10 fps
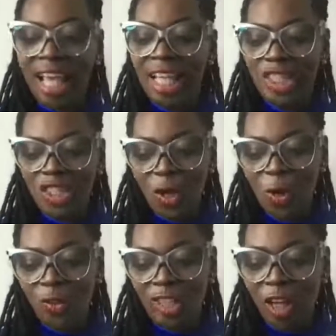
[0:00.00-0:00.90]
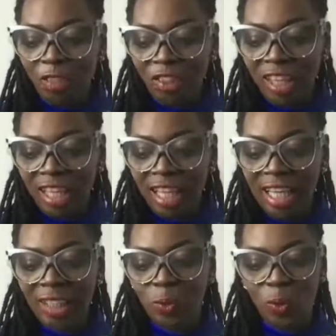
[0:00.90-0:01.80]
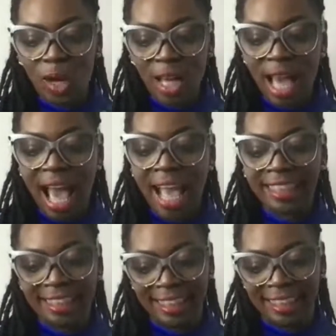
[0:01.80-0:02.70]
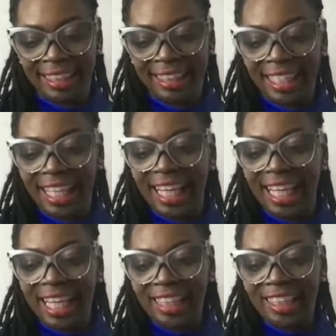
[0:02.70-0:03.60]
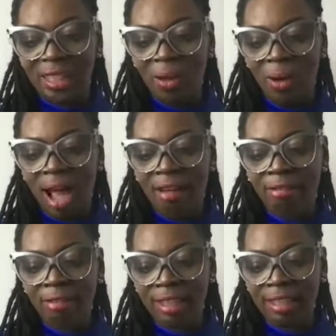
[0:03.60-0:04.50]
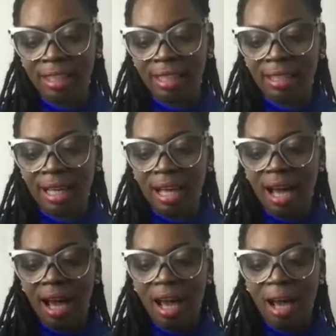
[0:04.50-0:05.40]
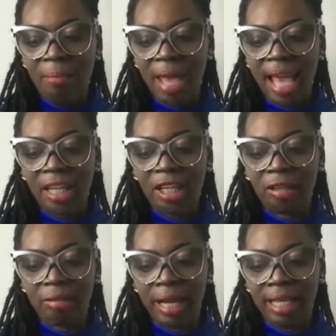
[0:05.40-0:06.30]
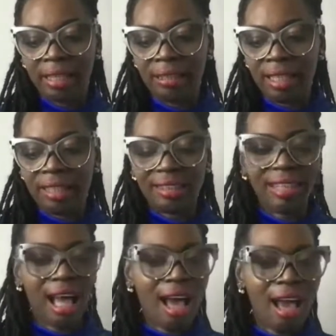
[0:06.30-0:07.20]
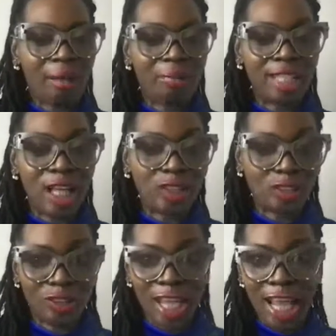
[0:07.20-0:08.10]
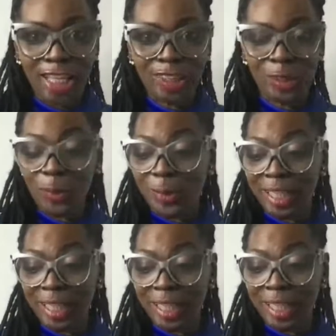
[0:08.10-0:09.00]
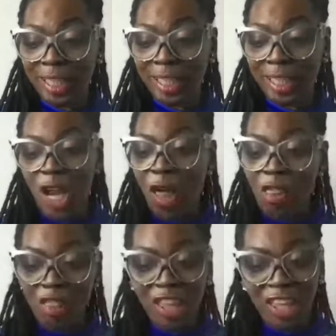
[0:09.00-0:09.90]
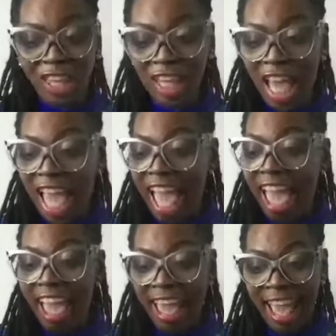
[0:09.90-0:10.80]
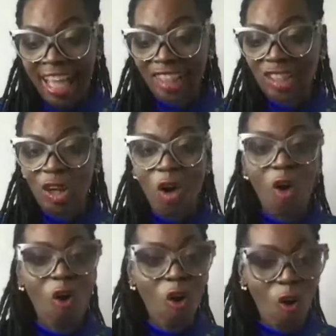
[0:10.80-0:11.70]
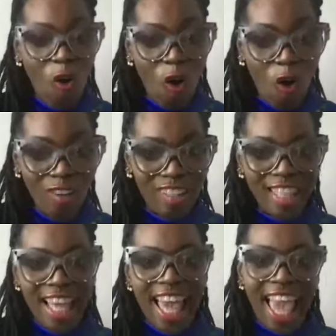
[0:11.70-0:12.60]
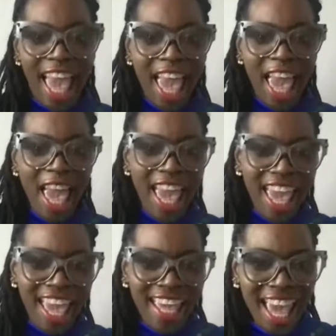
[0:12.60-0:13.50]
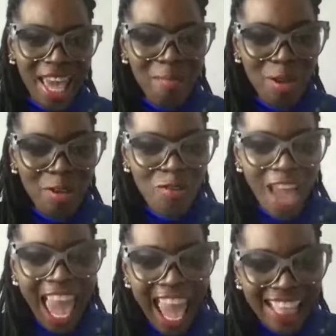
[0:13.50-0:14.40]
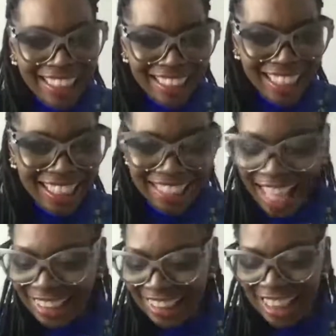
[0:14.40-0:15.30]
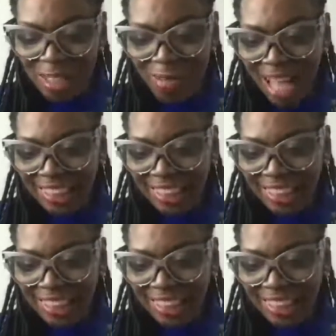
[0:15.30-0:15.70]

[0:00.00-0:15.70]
And so nothing is what I did. And so I really had a great time yesterday doing nothing at all. Hey, beautiful ashes. I see you.